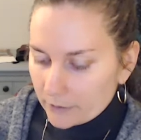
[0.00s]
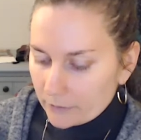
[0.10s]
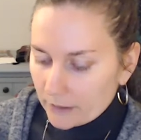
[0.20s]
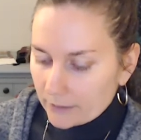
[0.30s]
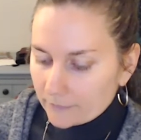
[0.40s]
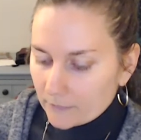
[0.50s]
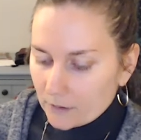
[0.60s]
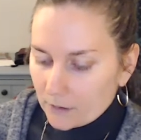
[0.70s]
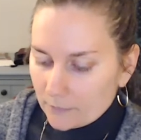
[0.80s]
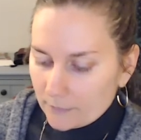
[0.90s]
3,
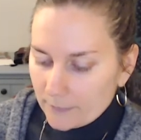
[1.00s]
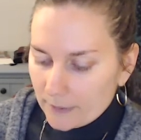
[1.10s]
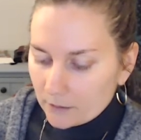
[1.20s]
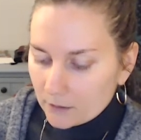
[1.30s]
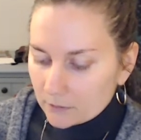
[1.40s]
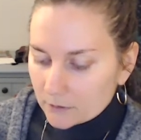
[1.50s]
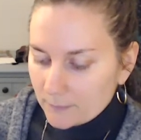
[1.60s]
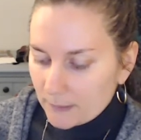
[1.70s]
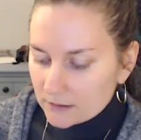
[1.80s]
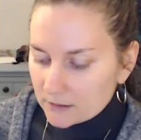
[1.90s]
preparing
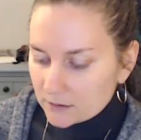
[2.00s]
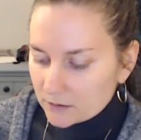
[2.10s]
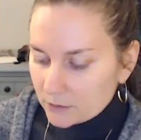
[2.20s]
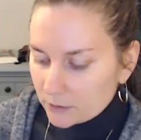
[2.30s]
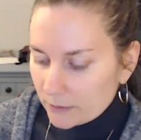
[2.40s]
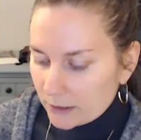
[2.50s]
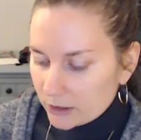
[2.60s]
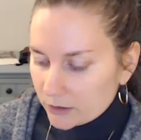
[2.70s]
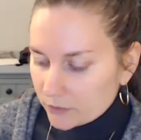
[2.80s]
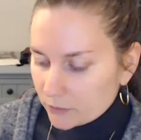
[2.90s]
responses to
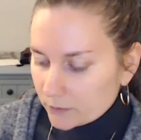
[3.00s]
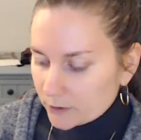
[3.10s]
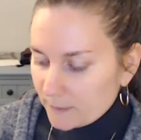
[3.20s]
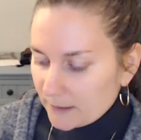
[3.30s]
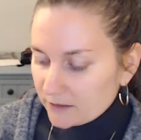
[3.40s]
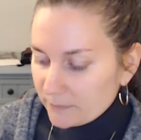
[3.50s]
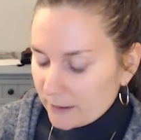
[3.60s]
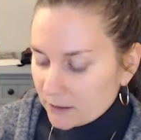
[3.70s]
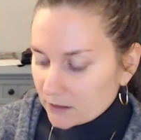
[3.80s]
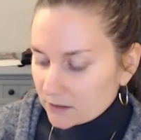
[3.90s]
questions from prospective
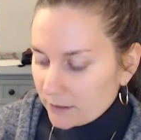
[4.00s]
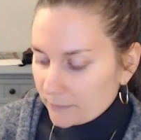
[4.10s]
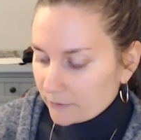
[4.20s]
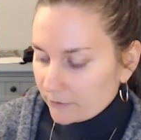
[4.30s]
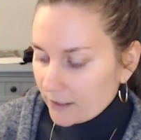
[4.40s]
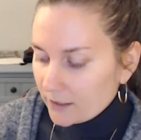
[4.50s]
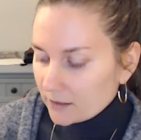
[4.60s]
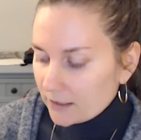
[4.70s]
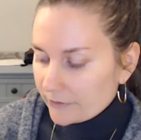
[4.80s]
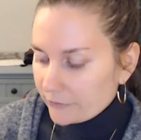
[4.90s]
bidders and providing
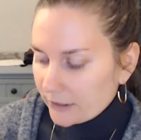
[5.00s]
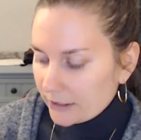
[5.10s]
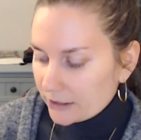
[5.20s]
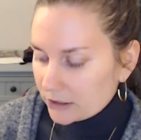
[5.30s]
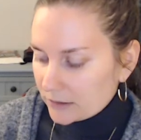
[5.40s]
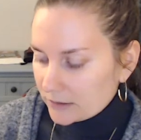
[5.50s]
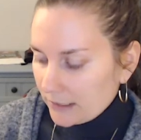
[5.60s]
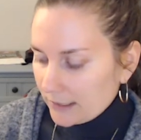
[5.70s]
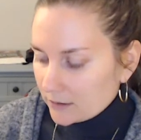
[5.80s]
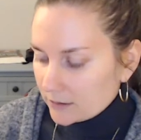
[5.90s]
clarifications
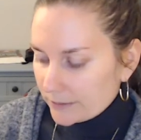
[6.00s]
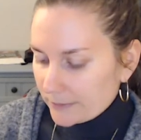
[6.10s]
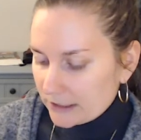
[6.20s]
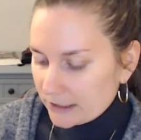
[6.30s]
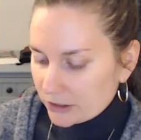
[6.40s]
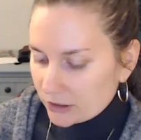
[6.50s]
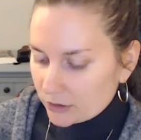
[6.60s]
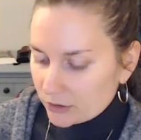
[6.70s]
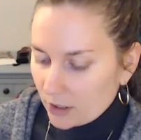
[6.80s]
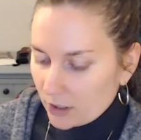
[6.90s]
and
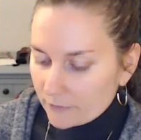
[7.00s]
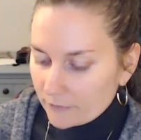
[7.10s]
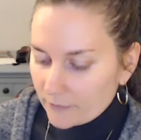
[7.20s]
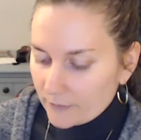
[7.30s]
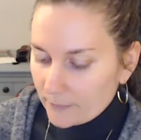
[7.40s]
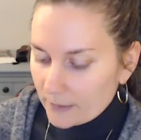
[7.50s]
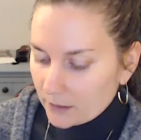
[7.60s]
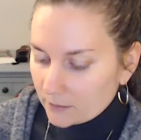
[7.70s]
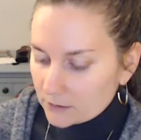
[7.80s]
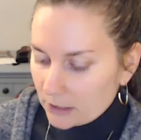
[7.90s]
interpretations of the
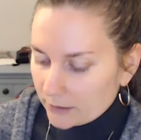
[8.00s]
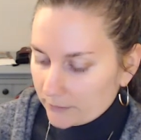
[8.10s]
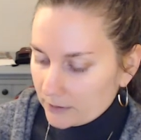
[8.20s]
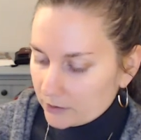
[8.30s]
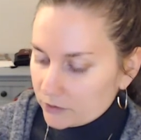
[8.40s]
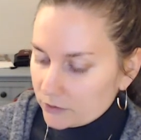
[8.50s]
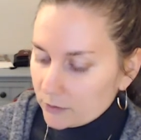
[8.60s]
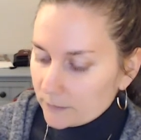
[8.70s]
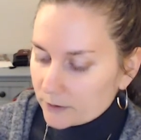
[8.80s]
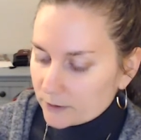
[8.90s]
bidding documents to the
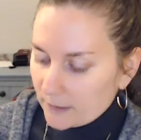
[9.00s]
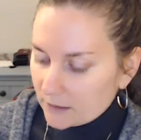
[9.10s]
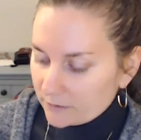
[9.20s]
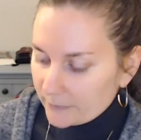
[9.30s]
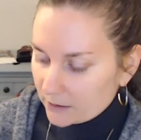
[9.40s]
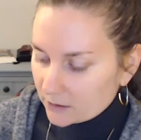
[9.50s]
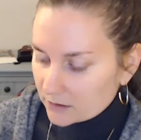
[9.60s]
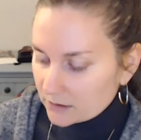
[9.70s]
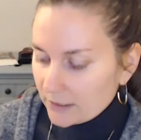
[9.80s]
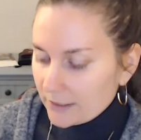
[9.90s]
prospective bidders
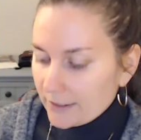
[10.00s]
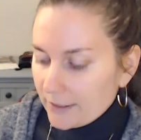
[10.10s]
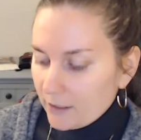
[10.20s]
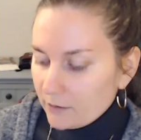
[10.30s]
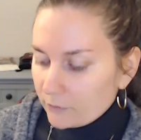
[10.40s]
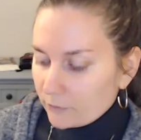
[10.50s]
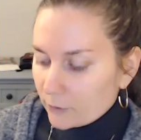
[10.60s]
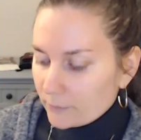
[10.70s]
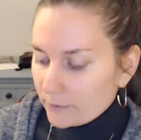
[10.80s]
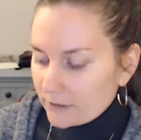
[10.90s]
in the
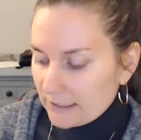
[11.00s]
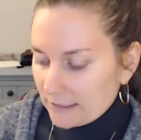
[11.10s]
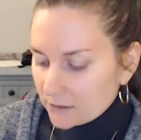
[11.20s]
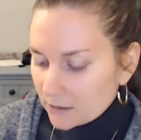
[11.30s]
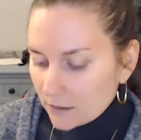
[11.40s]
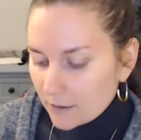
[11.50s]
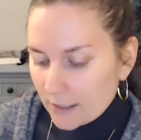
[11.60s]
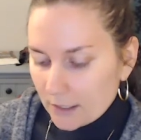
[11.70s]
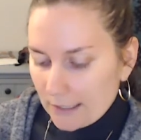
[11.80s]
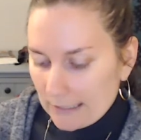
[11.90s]
form of addenda.
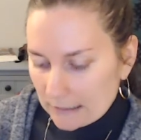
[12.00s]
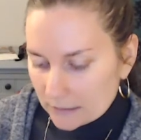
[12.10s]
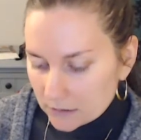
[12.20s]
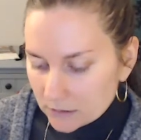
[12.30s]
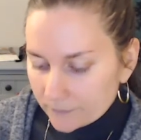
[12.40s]
And